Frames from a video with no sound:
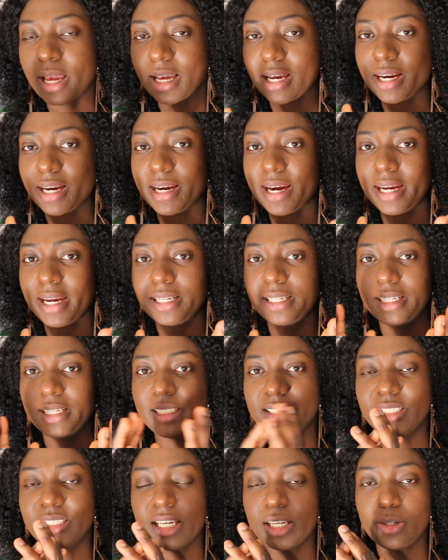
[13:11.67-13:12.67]
are in
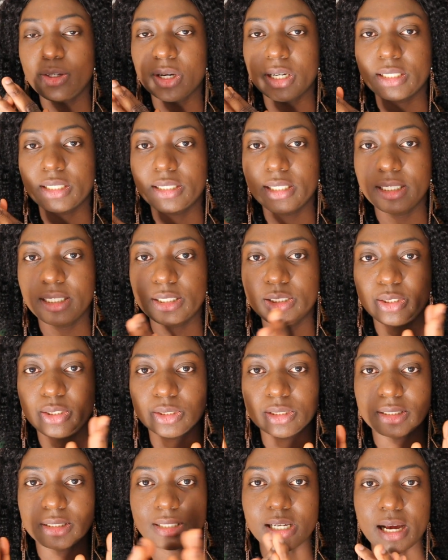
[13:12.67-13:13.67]
credit, you are this,
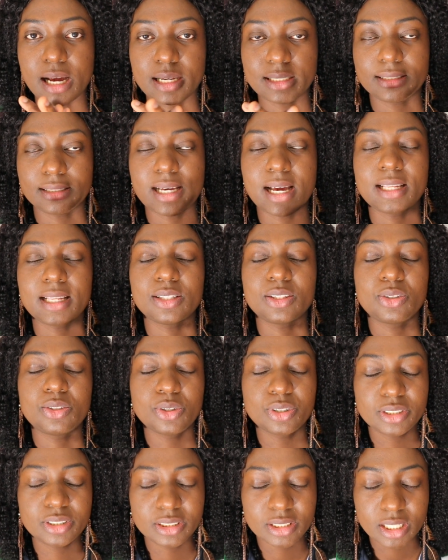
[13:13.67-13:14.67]
you're that, and
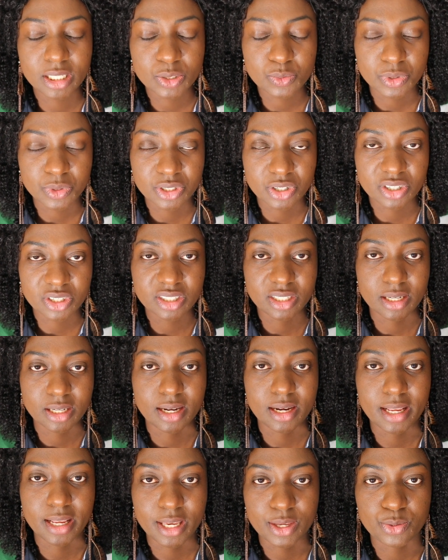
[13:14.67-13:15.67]
those things will just
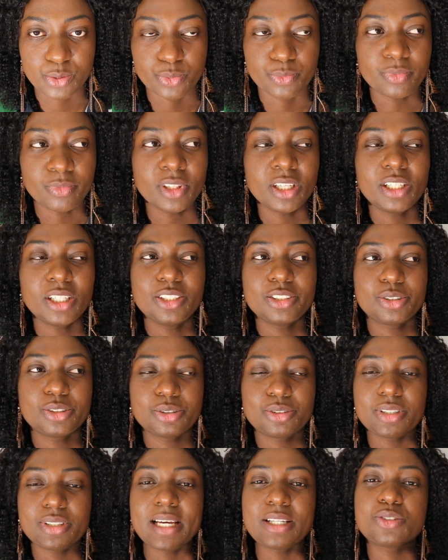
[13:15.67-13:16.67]
delay you.
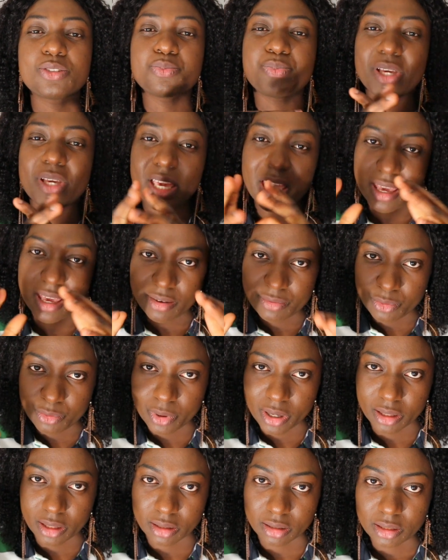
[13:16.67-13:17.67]
So try to behave
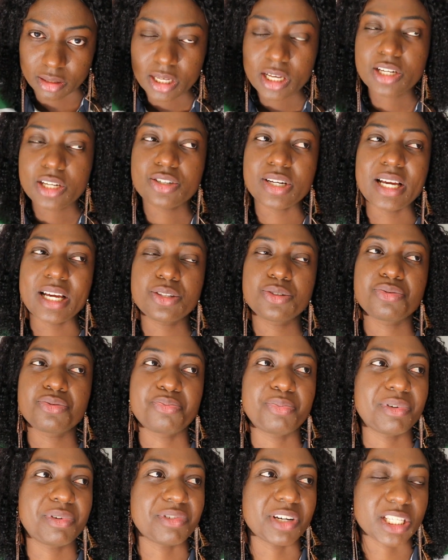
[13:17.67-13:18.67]
well, try to
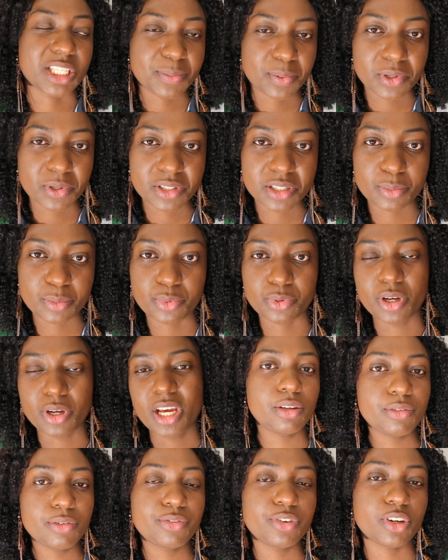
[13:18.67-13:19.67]
be responsible,
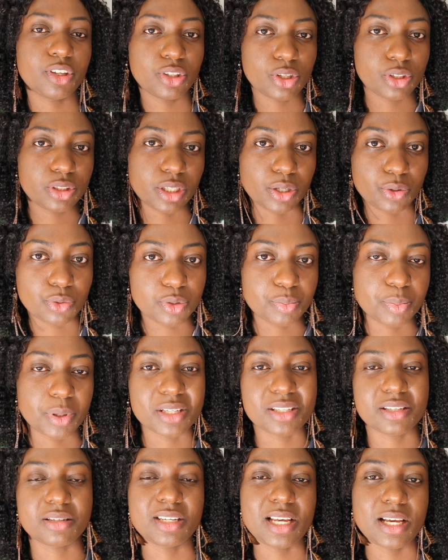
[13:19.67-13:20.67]
and even if you're not a good
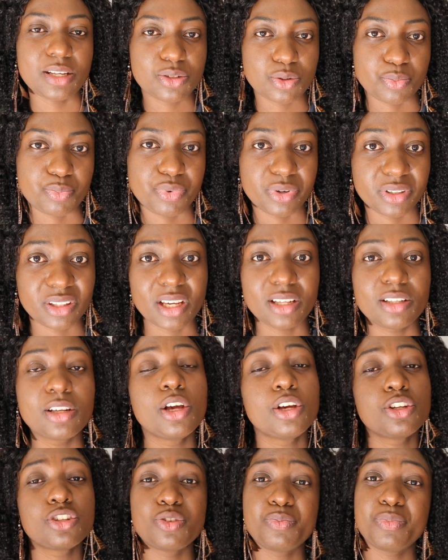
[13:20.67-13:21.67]
person, just to pretend
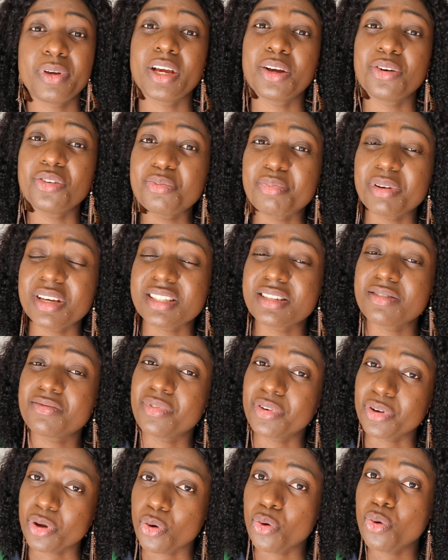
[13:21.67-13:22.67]
to be a good person
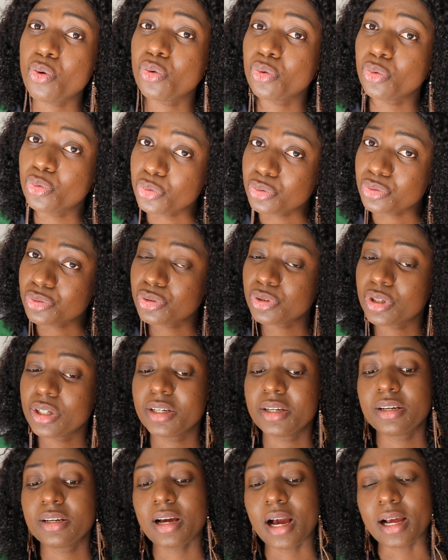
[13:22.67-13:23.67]
for your own good.
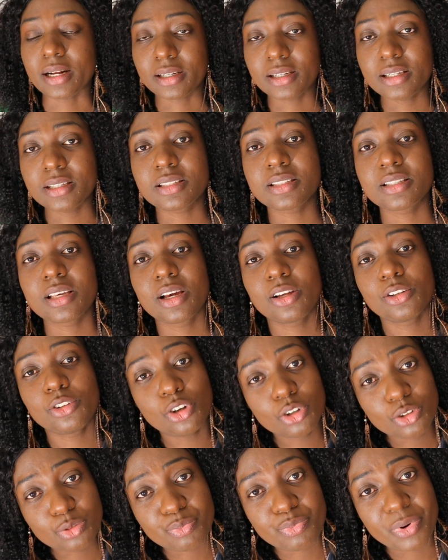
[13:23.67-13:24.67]
At least
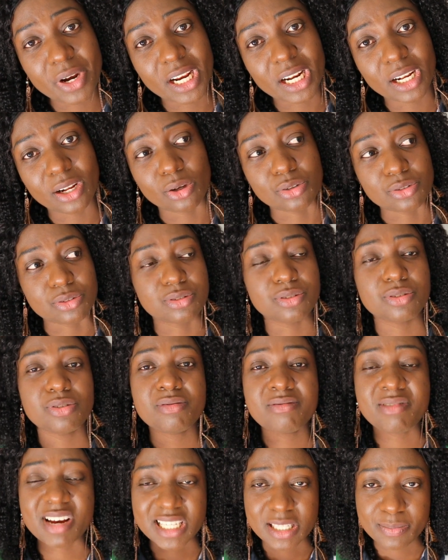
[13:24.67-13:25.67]
don't break laws,
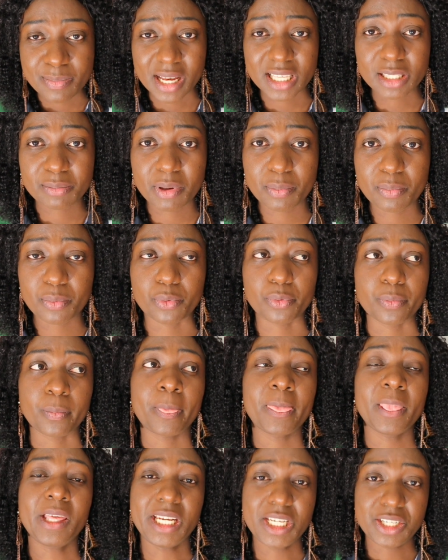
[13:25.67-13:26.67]
respect people,
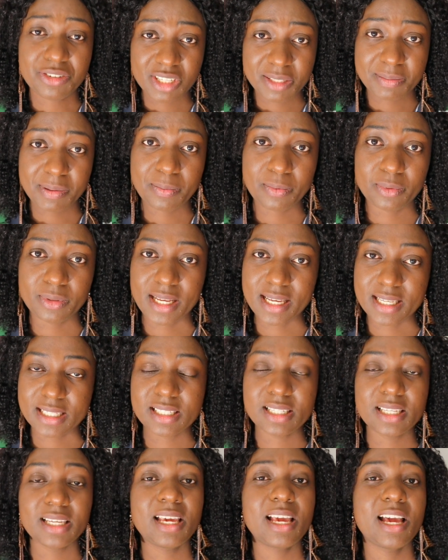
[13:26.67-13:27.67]
treat people
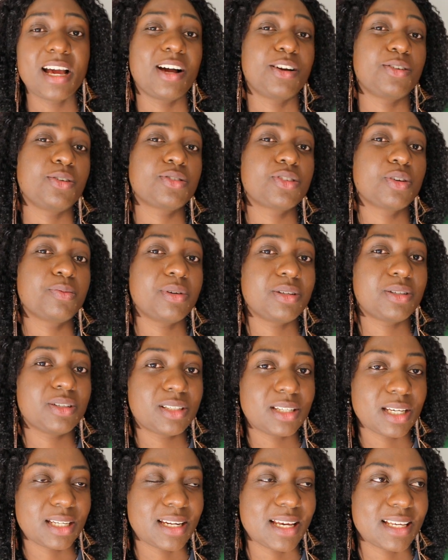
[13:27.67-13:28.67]
nicely, and you also be
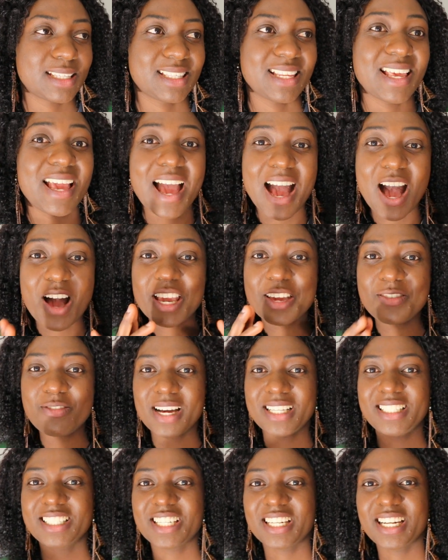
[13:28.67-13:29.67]
treated nicely. I'll give you
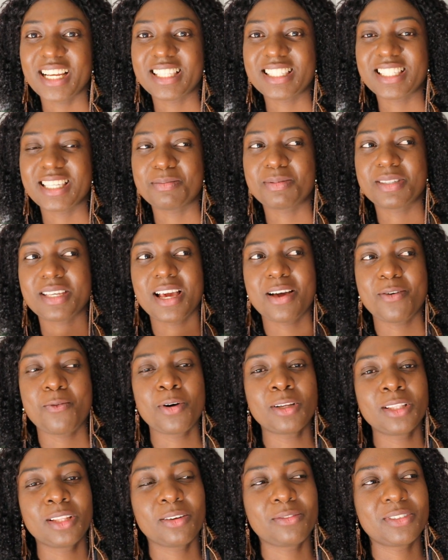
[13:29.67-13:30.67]
additional tips.
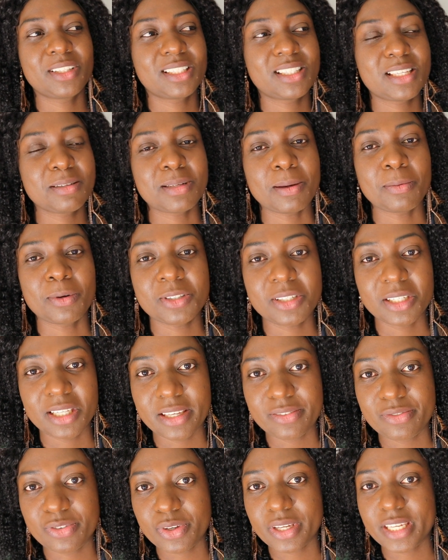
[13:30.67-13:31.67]
One of the tips I'm going to
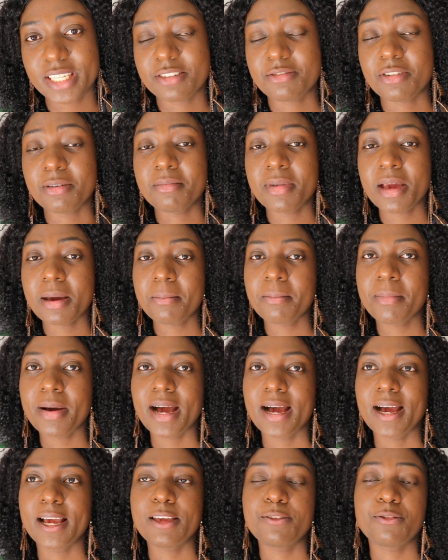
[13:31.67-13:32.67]
give you is,
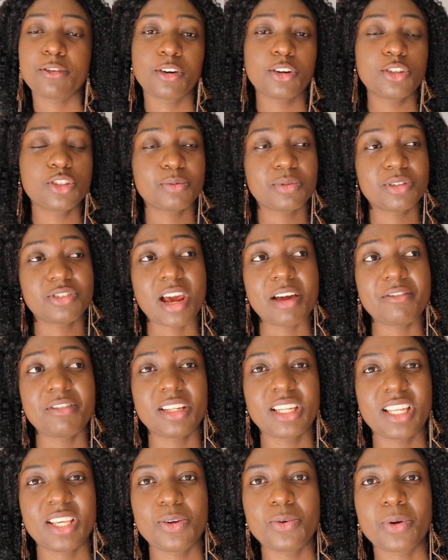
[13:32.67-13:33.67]
remember, if you're going to be
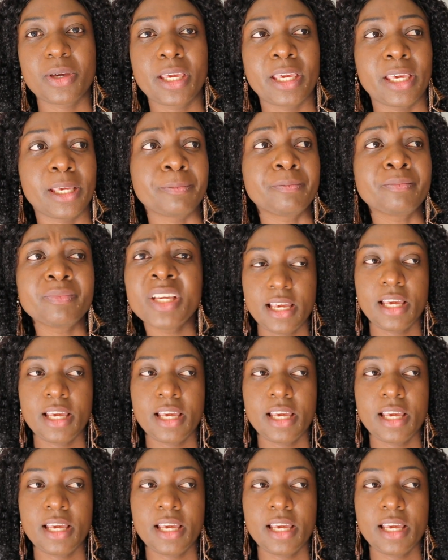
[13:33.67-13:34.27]
driving in the UK,